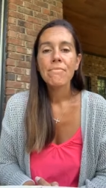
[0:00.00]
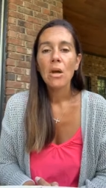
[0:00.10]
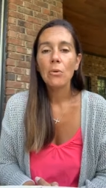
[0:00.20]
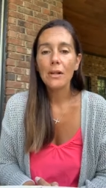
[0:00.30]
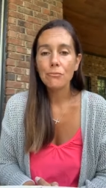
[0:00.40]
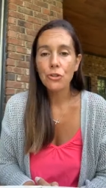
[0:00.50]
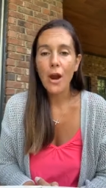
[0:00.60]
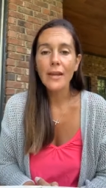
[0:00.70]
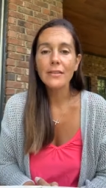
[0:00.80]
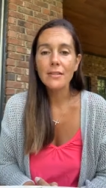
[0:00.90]
What I'm
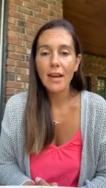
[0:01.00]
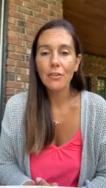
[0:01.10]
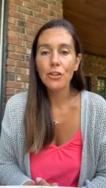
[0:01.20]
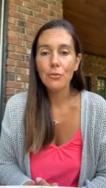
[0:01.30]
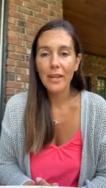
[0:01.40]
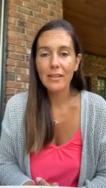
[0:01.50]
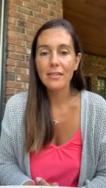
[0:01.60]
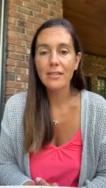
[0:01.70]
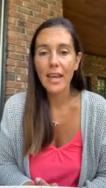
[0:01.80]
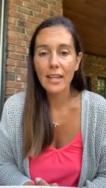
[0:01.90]
trying to tell you
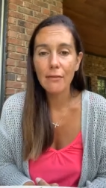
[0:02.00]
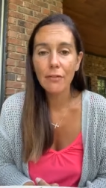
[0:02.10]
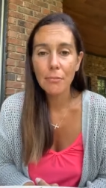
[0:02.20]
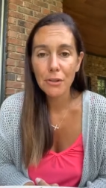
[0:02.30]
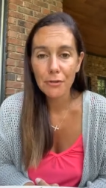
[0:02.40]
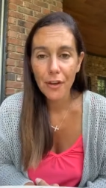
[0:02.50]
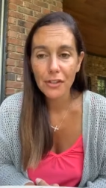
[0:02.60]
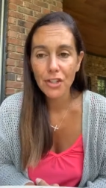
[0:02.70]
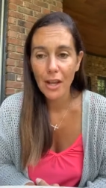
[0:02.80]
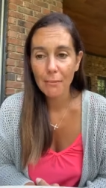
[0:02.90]
is take it from your
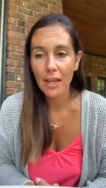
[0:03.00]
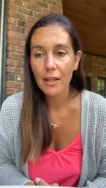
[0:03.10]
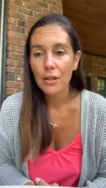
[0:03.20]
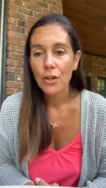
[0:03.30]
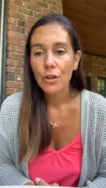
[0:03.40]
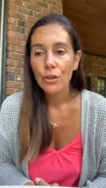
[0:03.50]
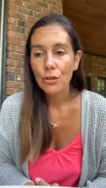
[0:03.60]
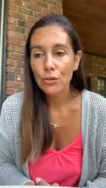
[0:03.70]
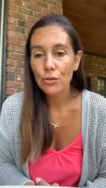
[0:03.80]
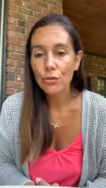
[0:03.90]
friend Jaime,
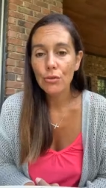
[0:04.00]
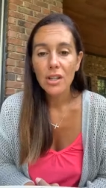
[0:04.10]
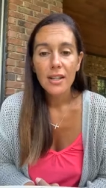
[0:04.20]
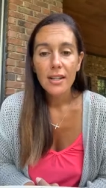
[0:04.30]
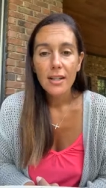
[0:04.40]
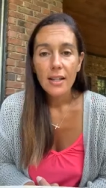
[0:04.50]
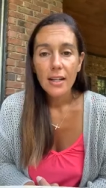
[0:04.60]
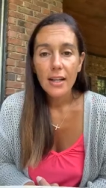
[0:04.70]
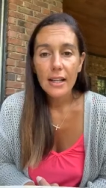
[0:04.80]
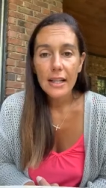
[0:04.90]
who
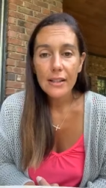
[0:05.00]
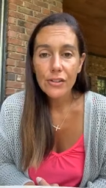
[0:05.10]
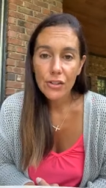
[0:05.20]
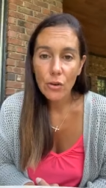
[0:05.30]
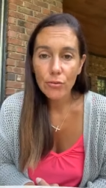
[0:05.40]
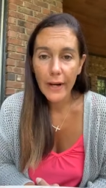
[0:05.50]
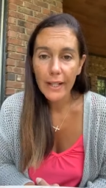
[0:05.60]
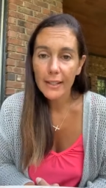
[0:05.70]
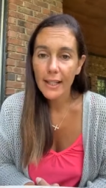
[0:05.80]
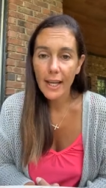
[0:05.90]
is so
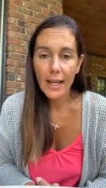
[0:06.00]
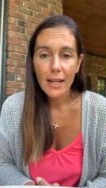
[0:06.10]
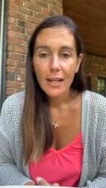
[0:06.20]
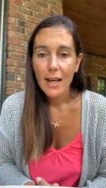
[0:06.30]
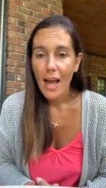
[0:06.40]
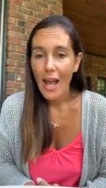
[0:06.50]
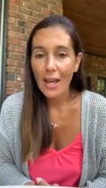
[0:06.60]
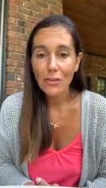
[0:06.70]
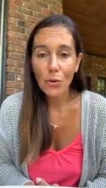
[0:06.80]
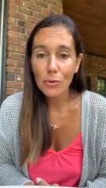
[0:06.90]
wrinkly
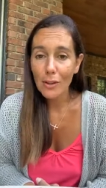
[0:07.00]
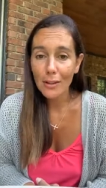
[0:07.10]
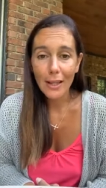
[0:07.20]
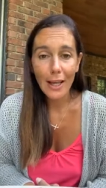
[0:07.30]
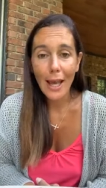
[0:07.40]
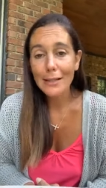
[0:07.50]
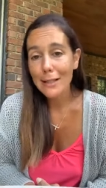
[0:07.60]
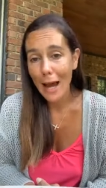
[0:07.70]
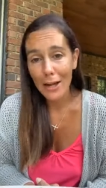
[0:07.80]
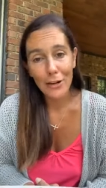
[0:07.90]
and old looking and
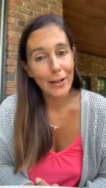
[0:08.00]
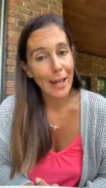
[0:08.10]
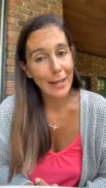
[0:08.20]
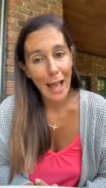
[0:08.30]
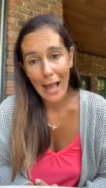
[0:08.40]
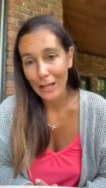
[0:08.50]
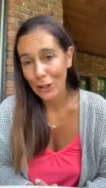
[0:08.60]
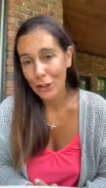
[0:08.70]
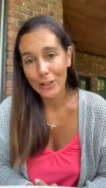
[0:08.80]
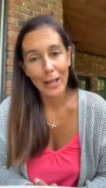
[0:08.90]
tired and haggard